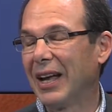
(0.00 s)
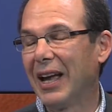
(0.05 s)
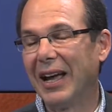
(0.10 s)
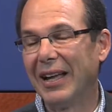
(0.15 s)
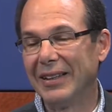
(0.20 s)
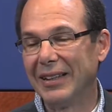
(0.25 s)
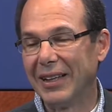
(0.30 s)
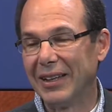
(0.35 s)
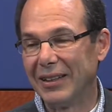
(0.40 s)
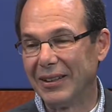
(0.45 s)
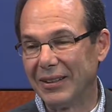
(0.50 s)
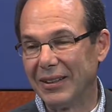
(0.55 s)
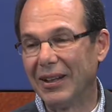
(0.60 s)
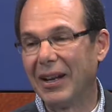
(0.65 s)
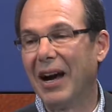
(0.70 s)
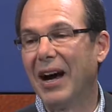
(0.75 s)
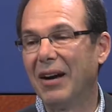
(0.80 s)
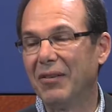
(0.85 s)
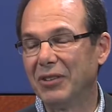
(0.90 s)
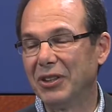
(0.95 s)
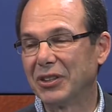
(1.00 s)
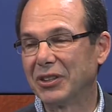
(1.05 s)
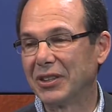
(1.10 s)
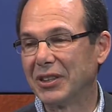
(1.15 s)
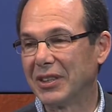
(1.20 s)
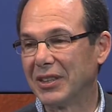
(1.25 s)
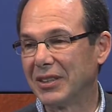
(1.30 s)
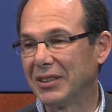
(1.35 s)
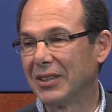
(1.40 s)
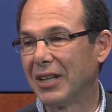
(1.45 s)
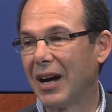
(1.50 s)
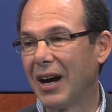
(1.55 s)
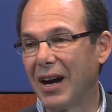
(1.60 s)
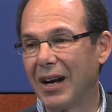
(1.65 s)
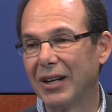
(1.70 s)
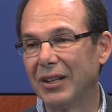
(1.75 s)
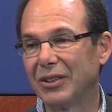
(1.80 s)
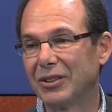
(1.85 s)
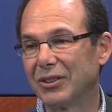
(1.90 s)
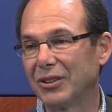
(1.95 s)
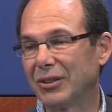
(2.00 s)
And then obviously the tires